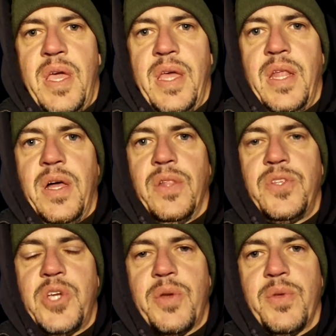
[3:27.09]
And I'll
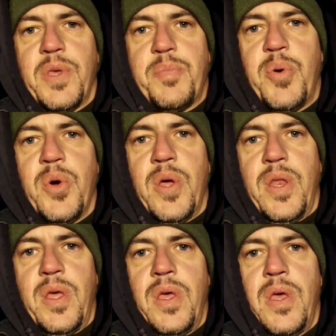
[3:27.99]
generally put
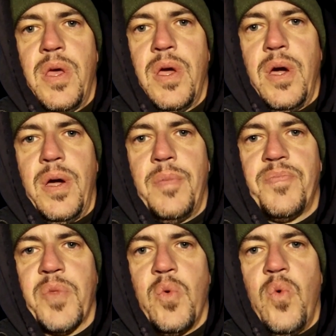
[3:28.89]

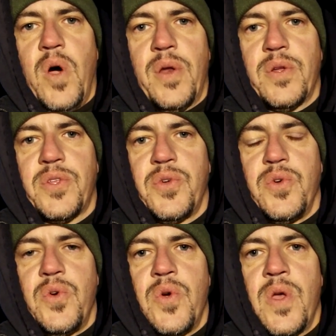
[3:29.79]
1 or
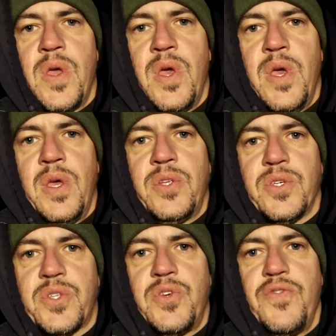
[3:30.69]
2
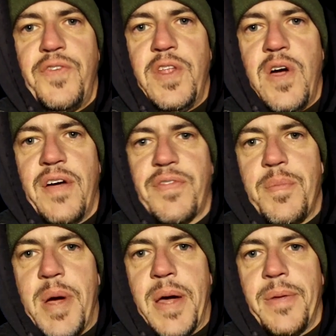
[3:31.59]
just 2 feet off the
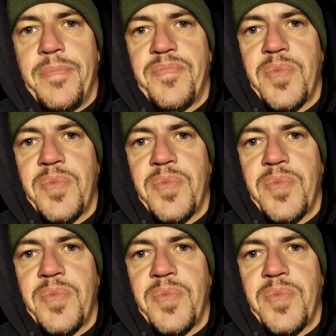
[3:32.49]
bottom.